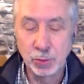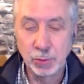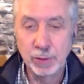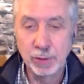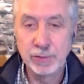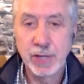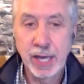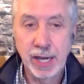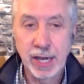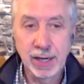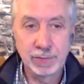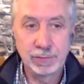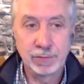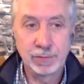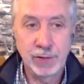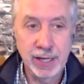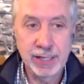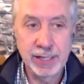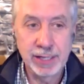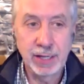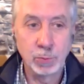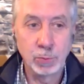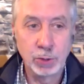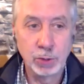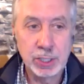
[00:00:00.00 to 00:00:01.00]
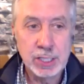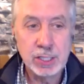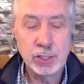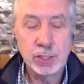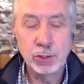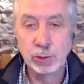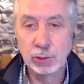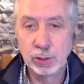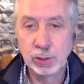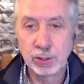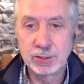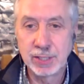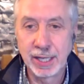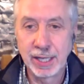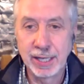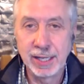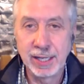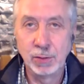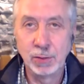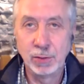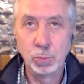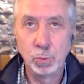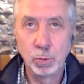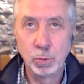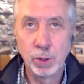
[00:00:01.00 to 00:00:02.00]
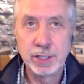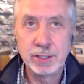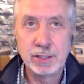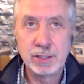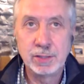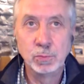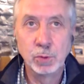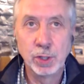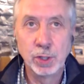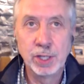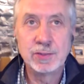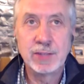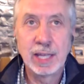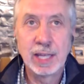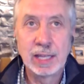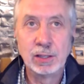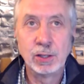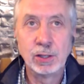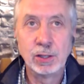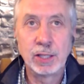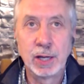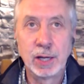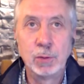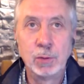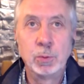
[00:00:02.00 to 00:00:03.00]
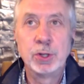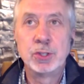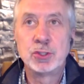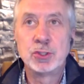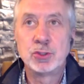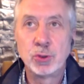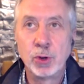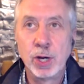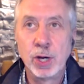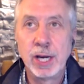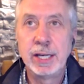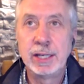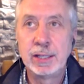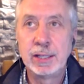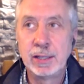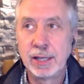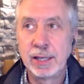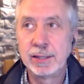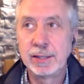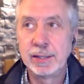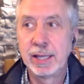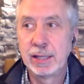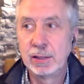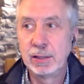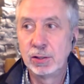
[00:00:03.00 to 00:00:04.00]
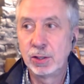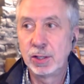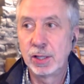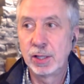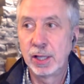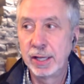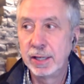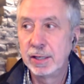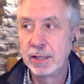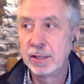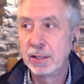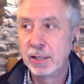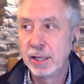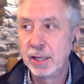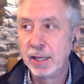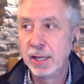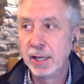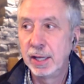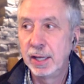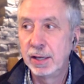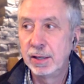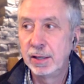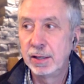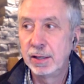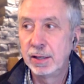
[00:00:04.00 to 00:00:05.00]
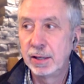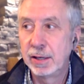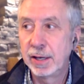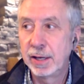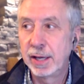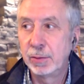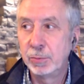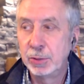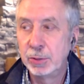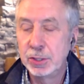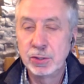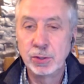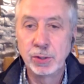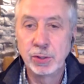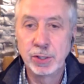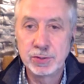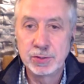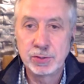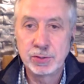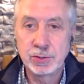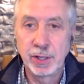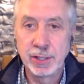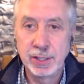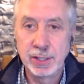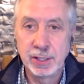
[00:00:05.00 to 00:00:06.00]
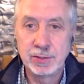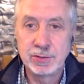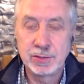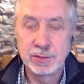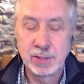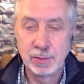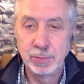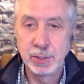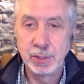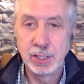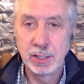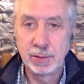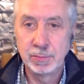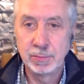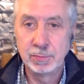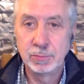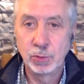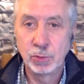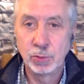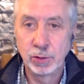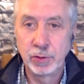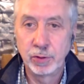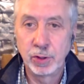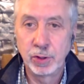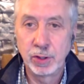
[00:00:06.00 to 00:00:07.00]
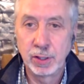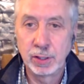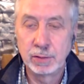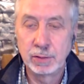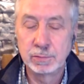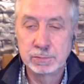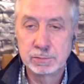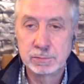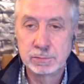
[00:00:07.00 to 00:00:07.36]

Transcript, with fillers: We've got to find out what EQ looks like and what what does that look like? What does training like that look like? And uh, mm-hmm. how do we do it? So I think it's going to become more of a thing.